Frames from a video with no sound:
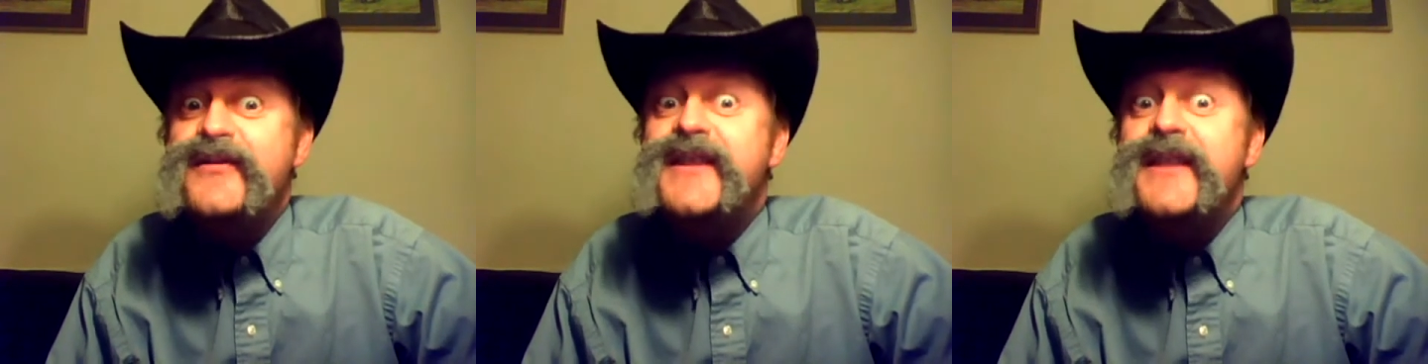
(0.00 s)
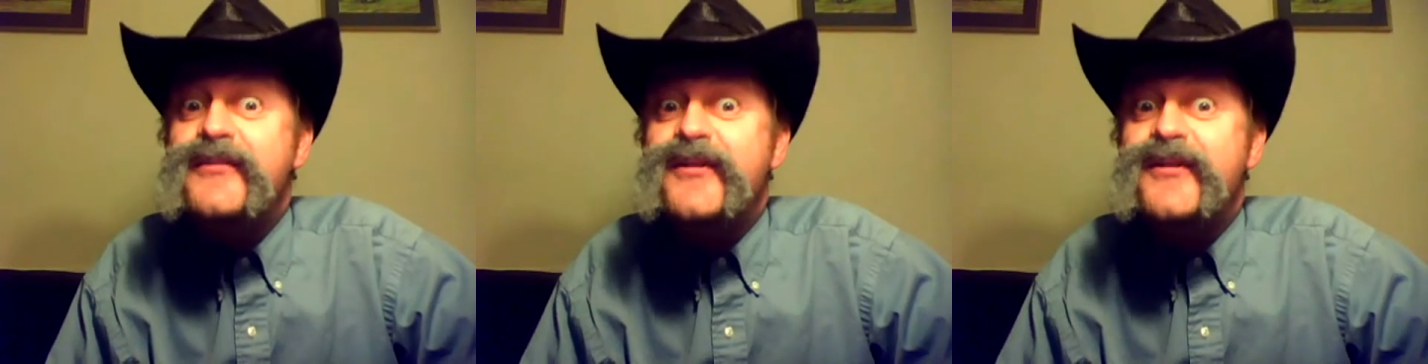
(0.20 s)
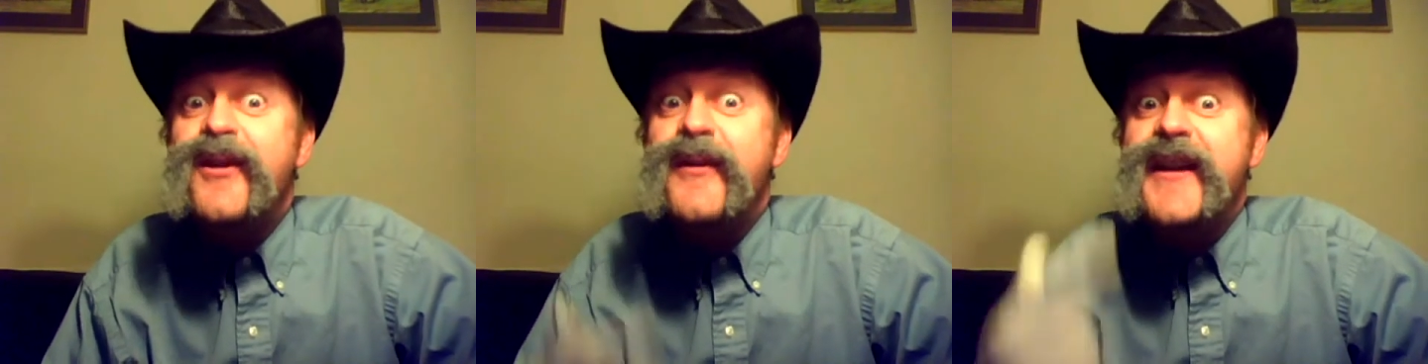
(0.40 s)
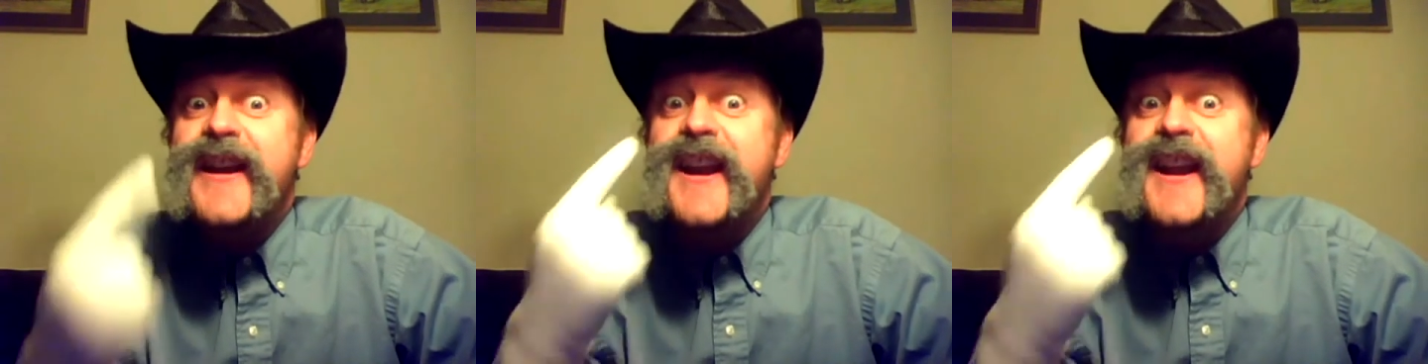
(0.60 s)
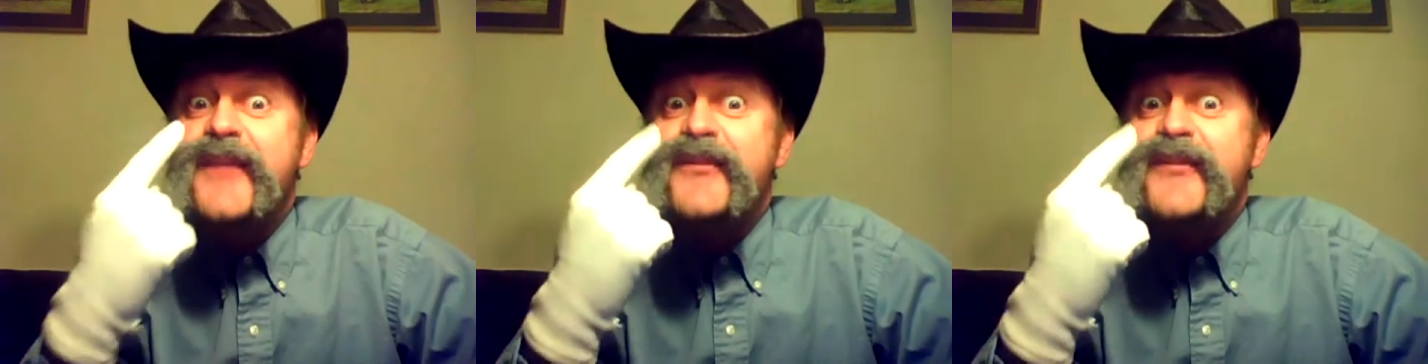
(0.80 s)
keep growing
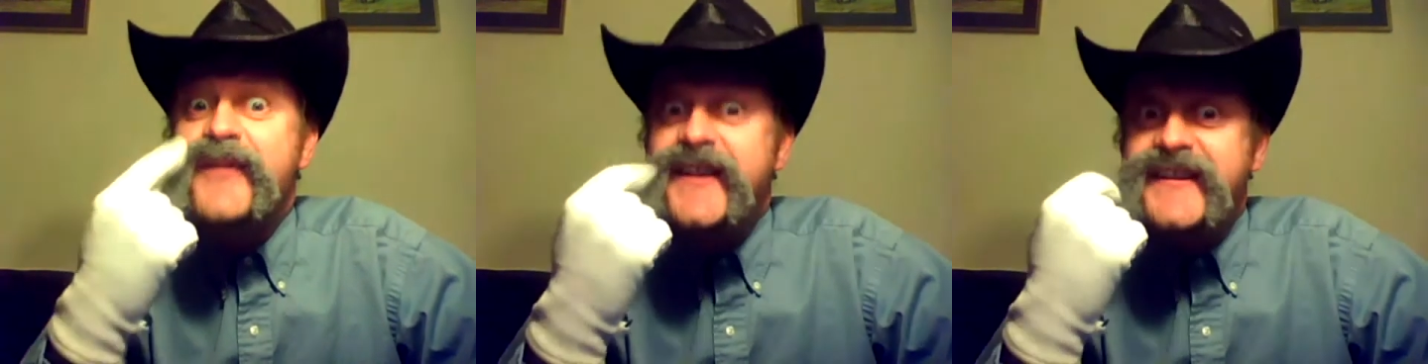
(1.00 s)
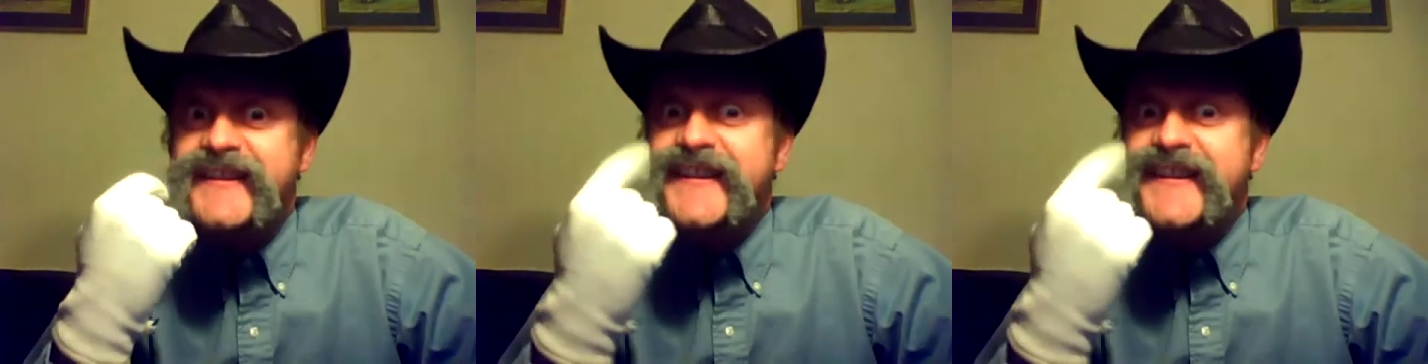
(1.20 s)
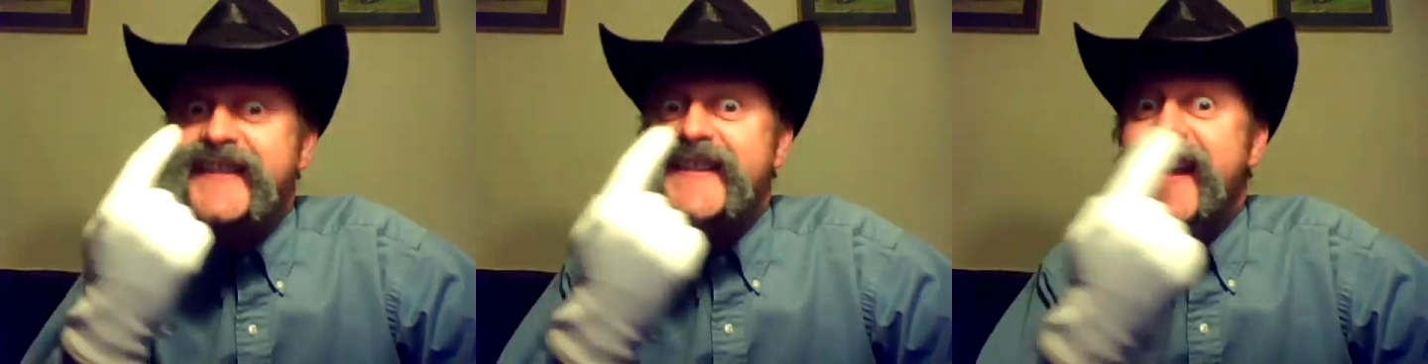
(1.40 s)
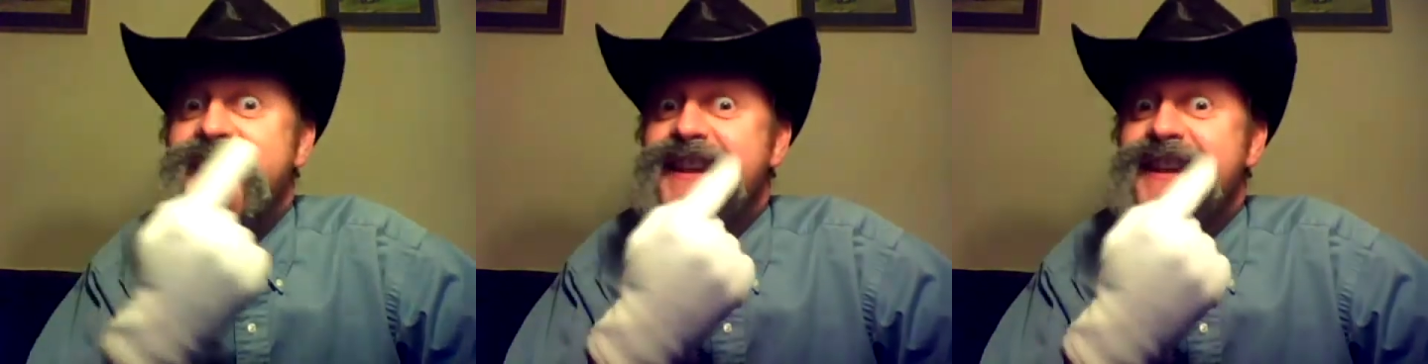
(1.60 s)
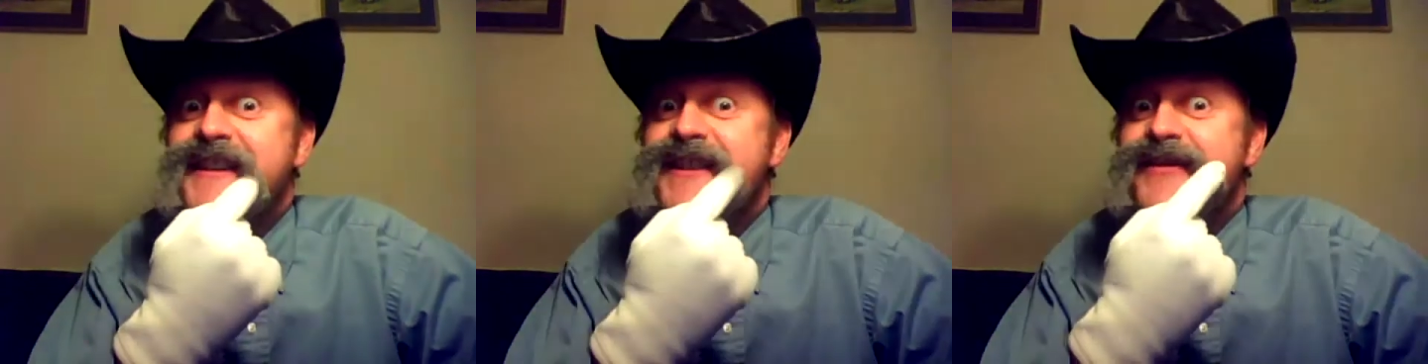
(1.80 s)
them whiskers
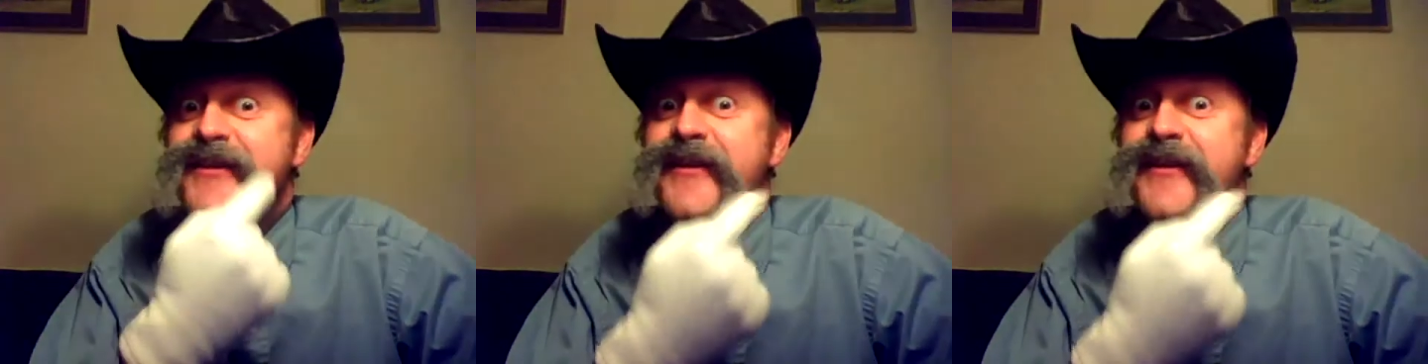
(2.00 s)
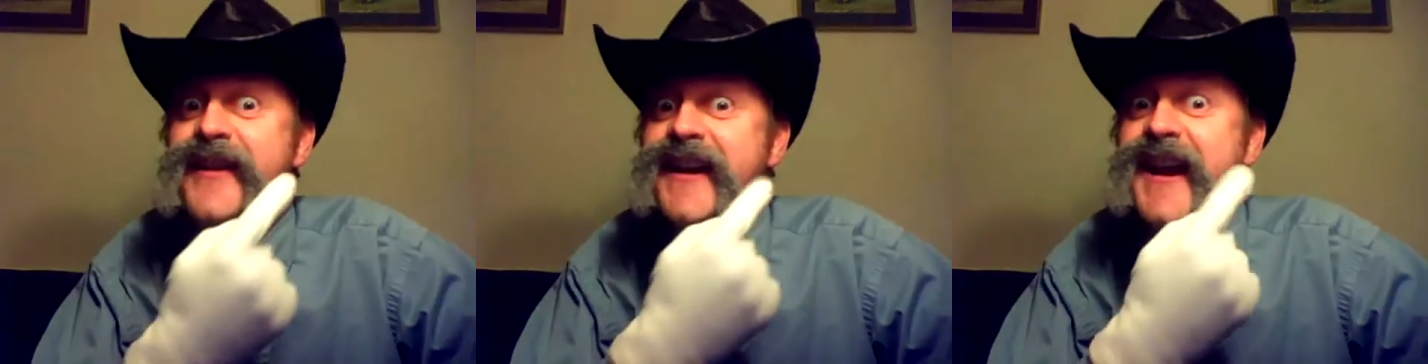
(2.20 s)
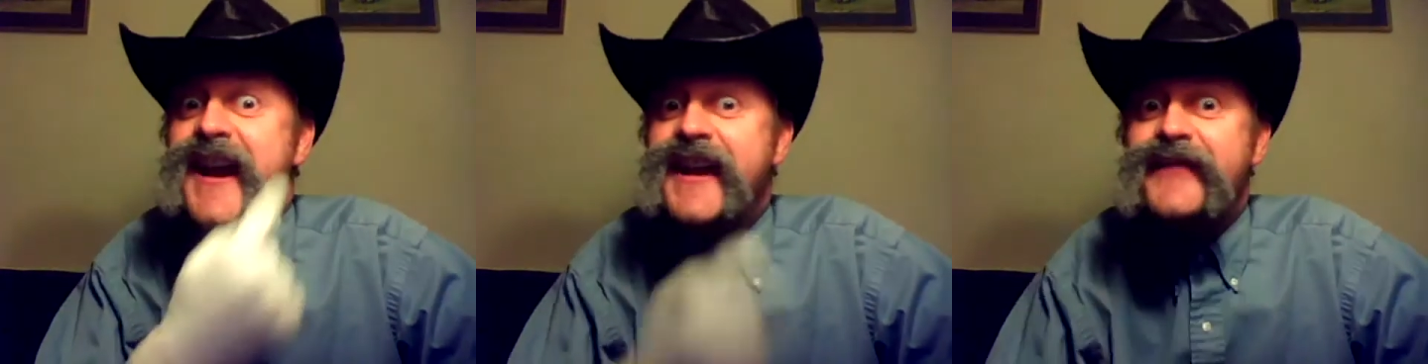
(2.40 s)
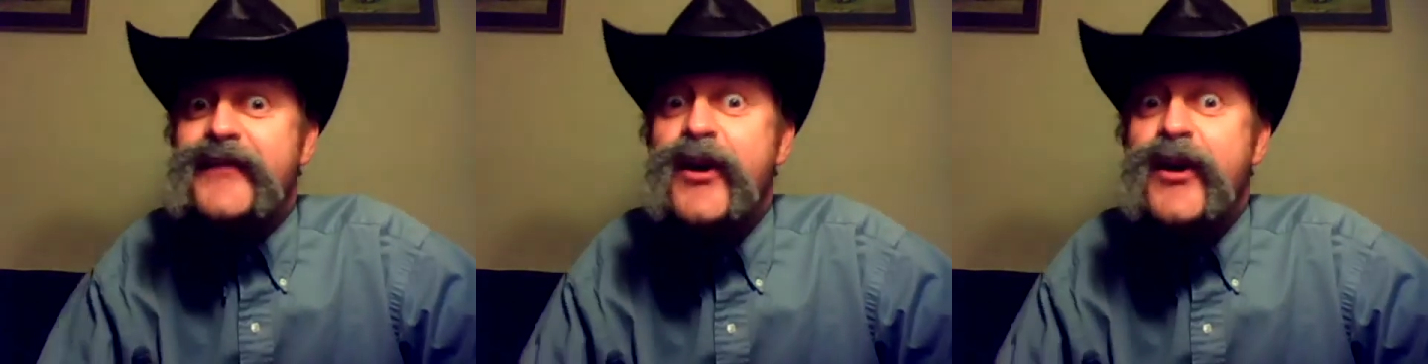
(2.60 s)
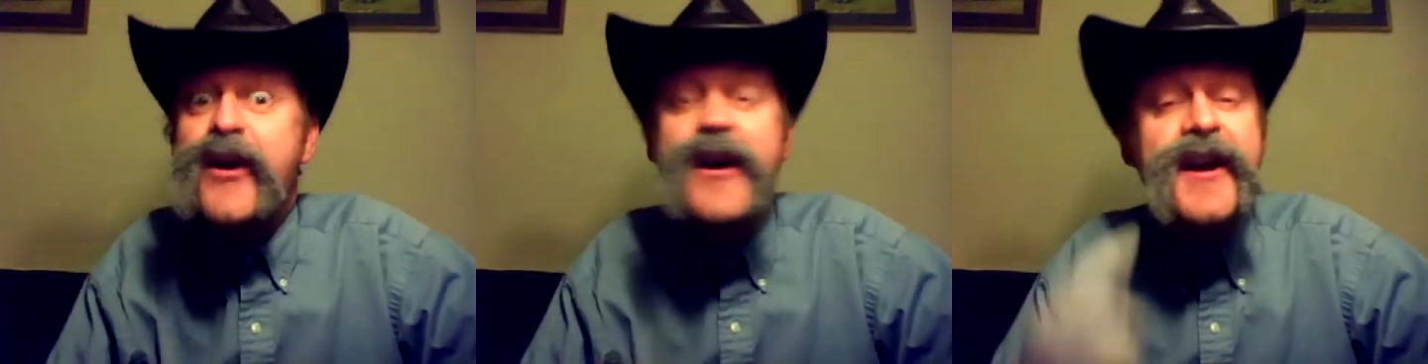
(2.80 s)
like you're growing like
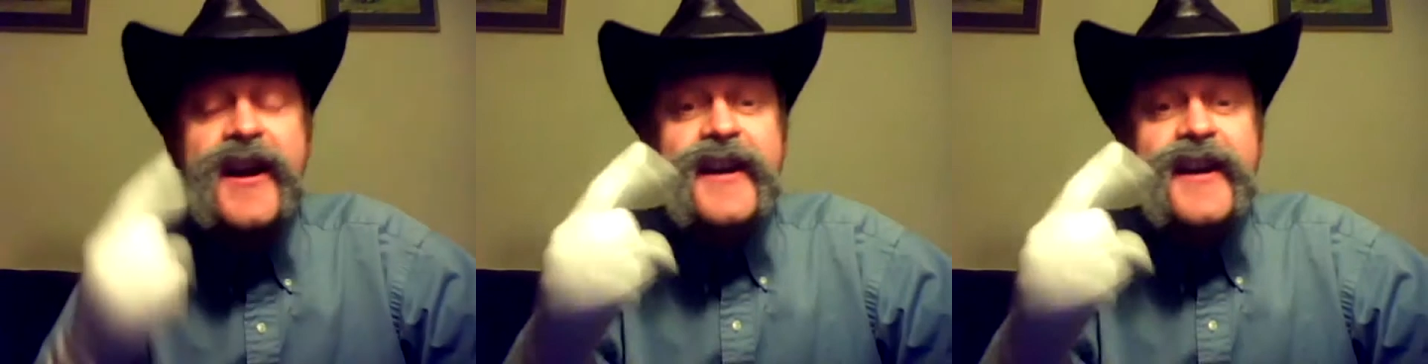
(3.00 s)
for.